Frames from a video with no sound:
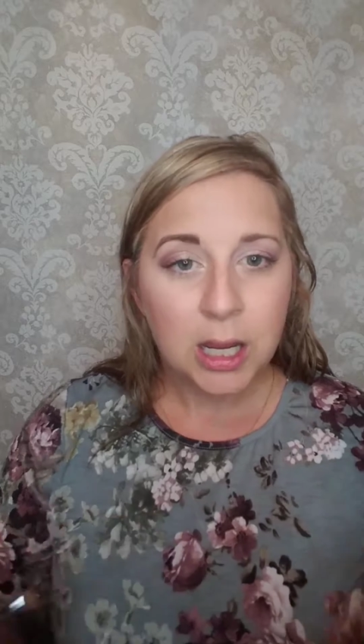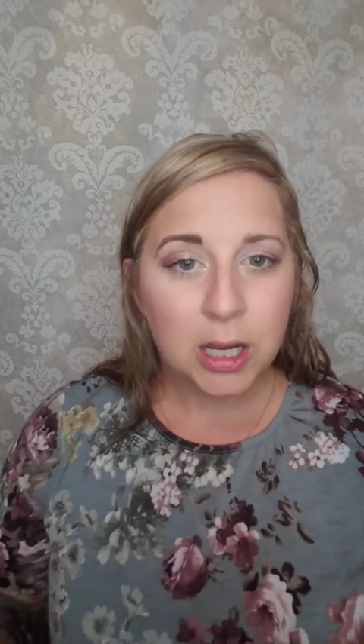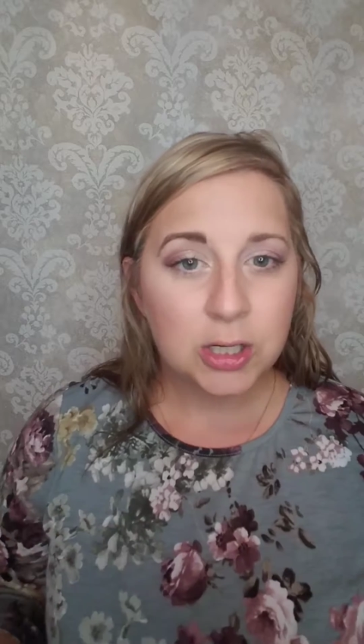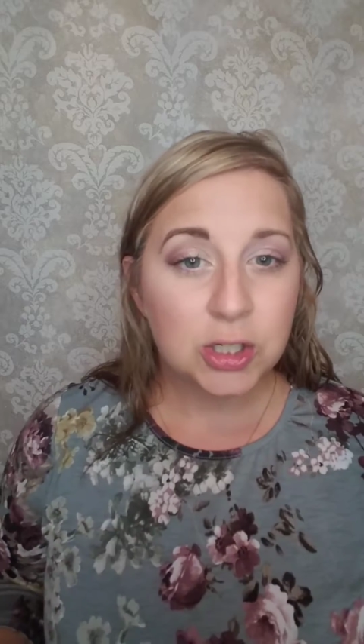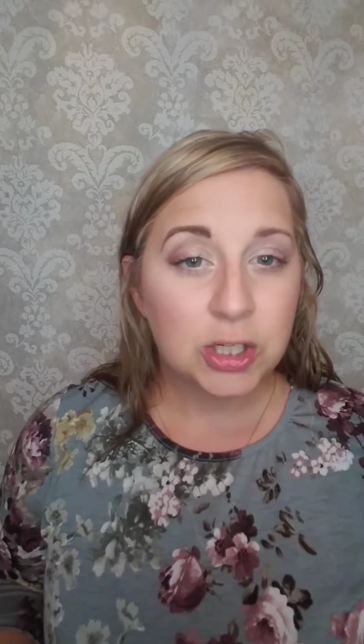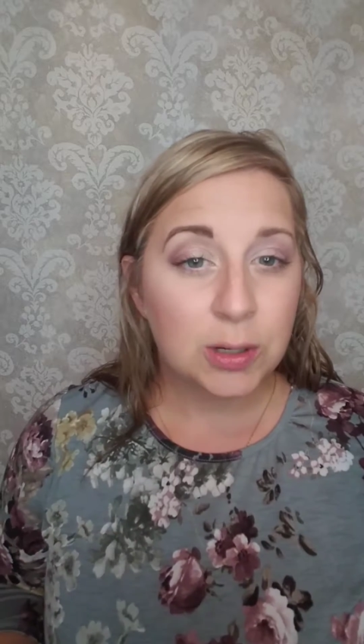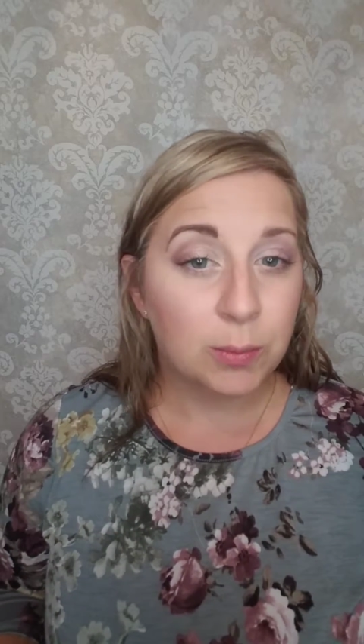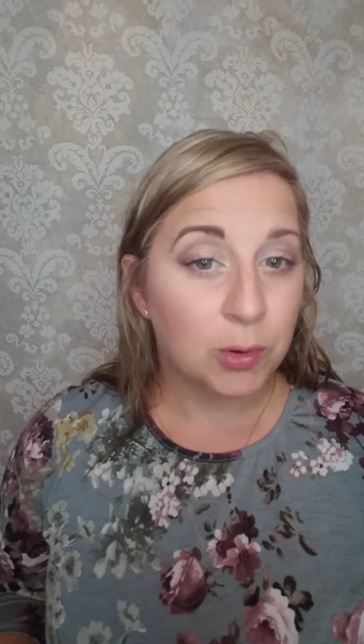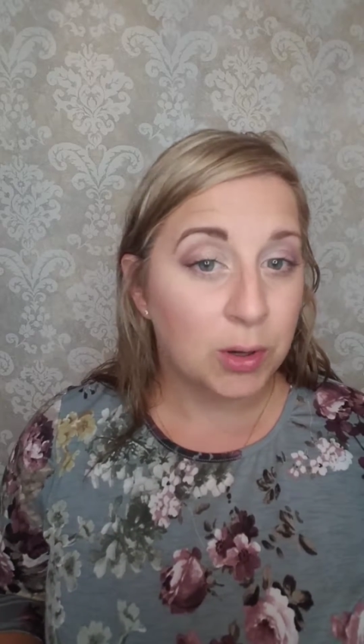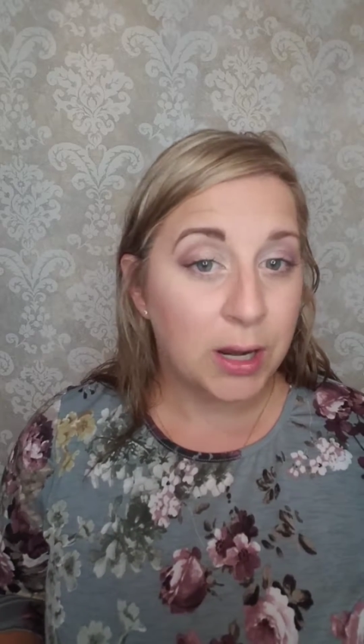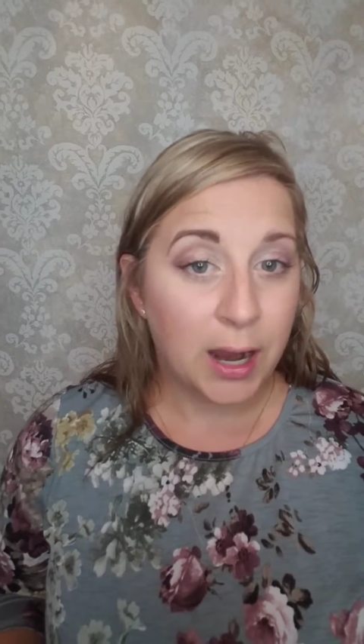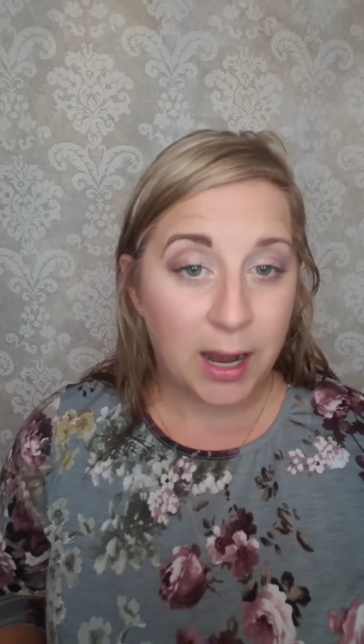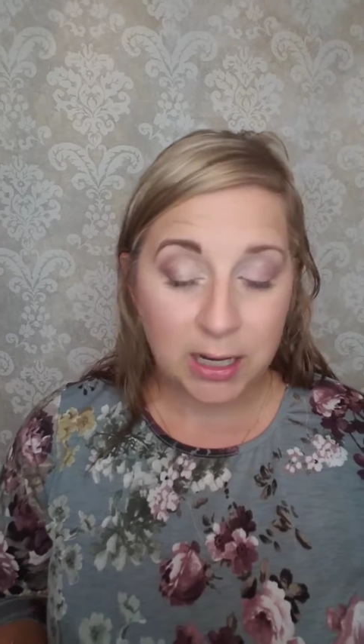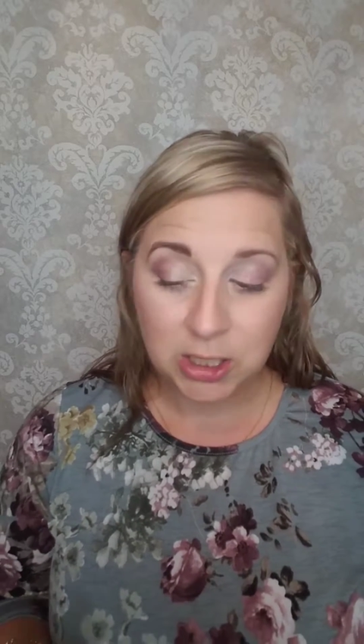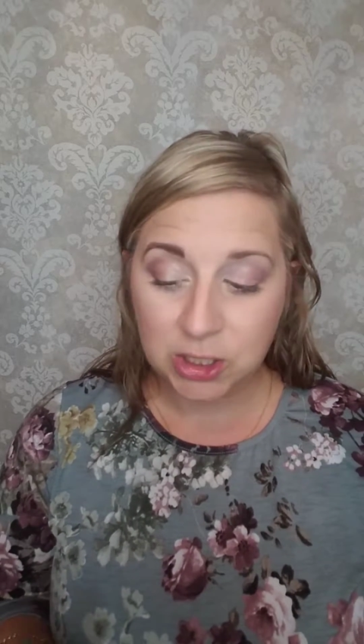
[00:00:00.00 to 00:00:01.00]
a shimmery
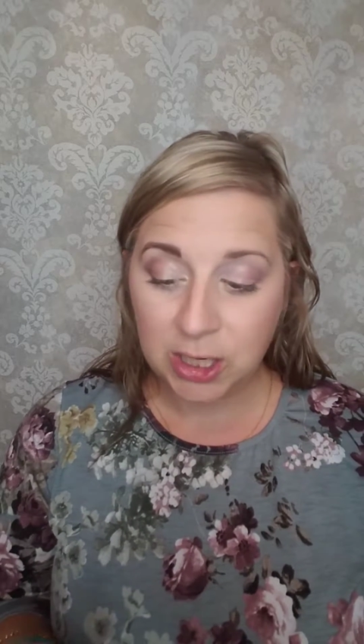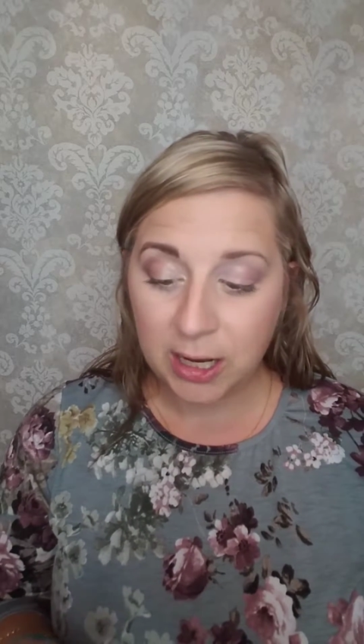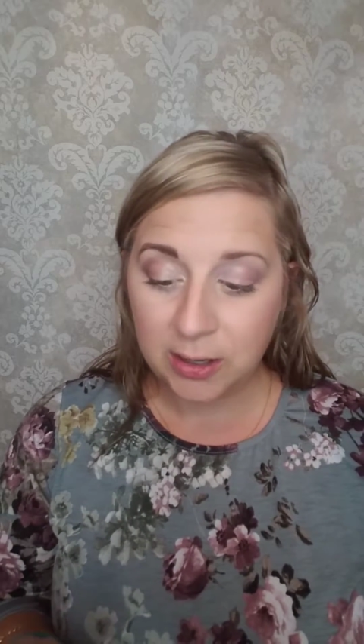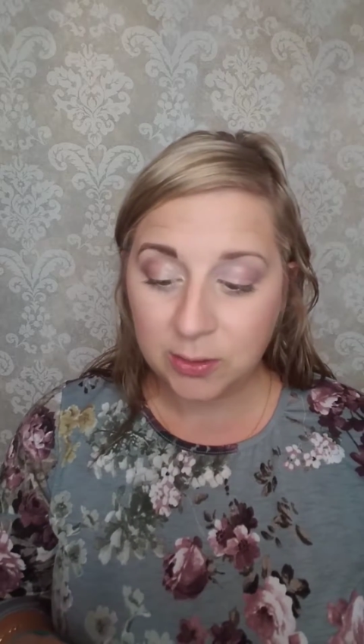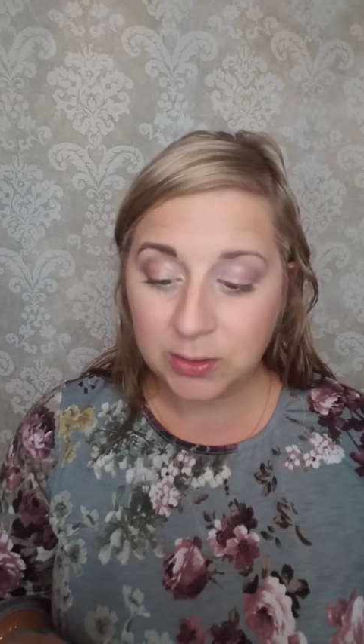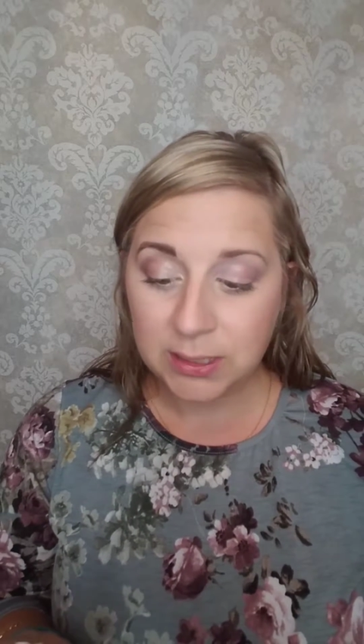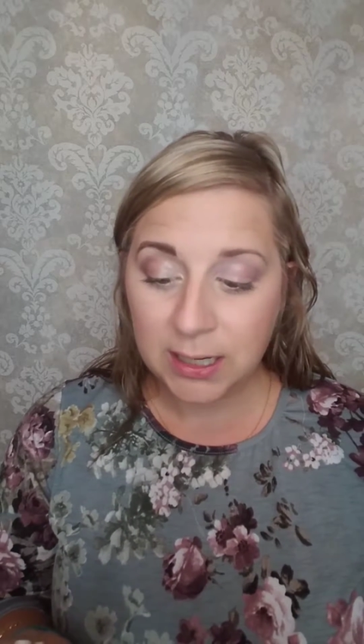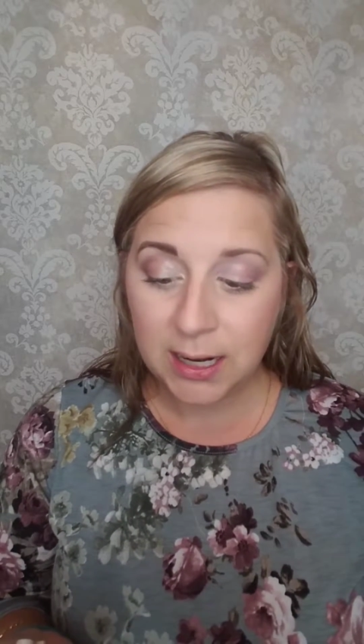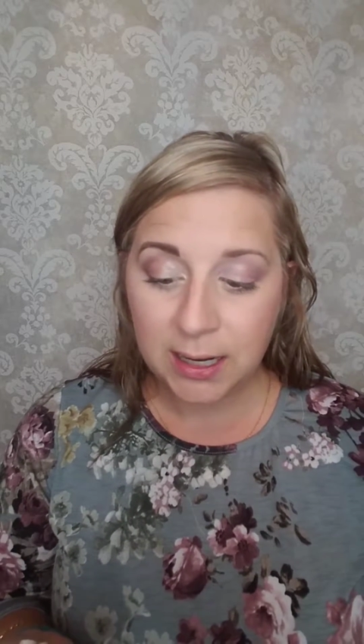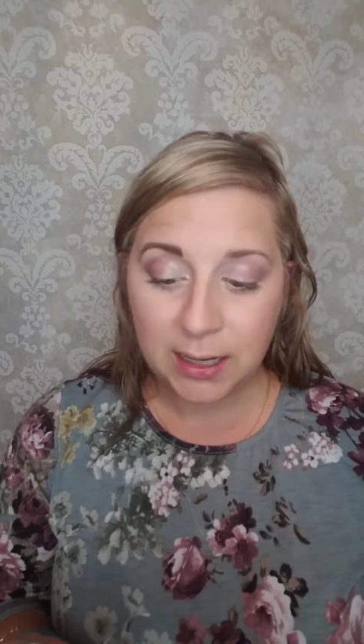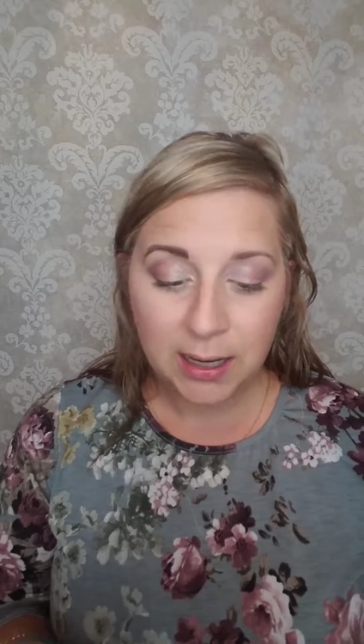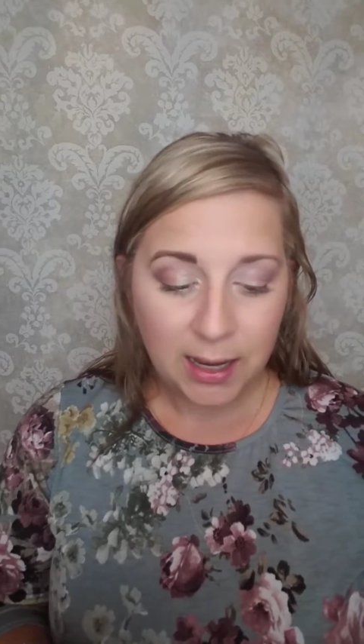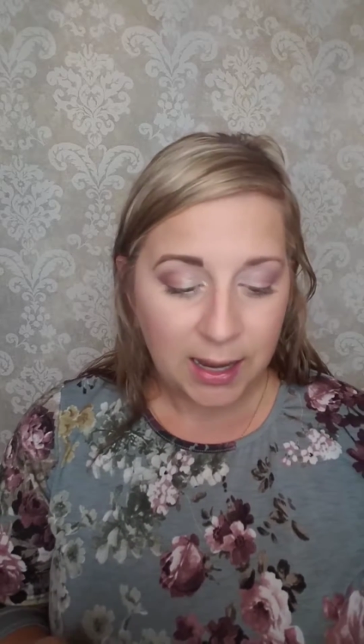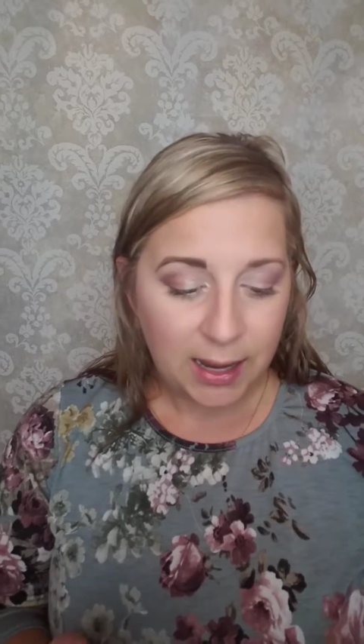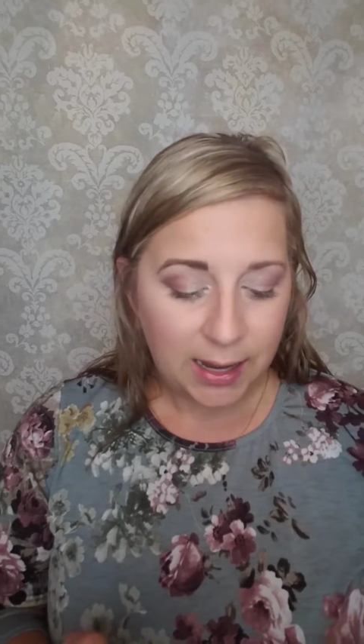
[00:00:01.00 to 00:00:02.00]
eyeshadow today.